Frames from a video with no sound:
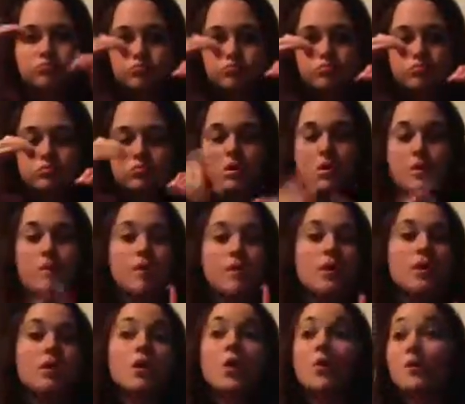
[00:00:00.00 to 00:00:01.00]
you will look
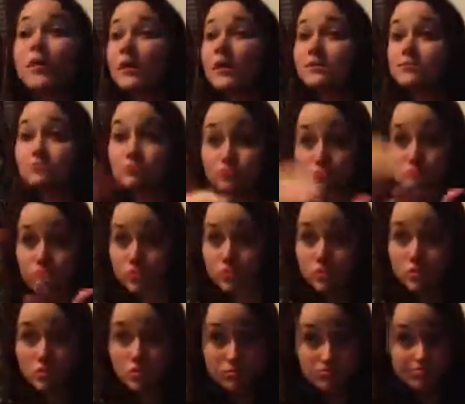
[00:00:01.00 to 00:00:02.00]
forward to
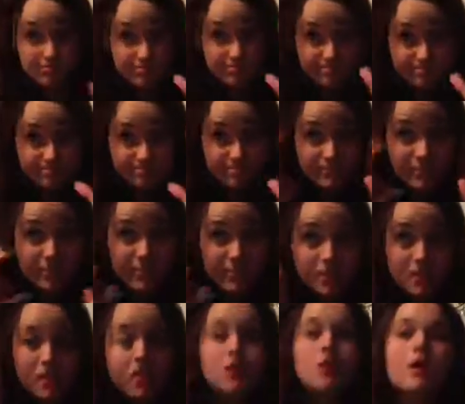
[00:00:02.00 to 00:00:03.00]
looking at
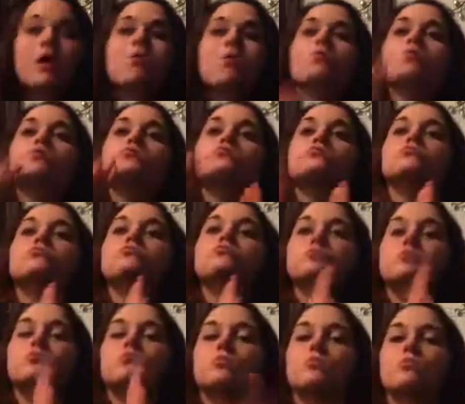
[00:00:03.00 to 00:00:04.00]
these structures now
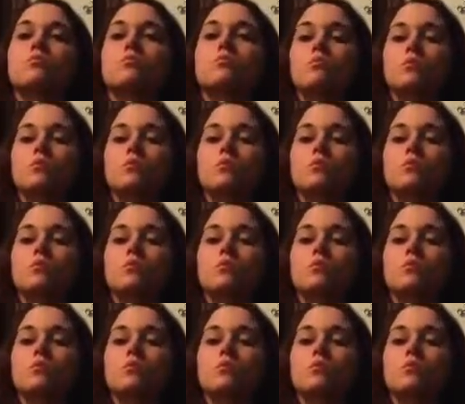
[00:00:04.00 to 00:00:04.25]
in the heart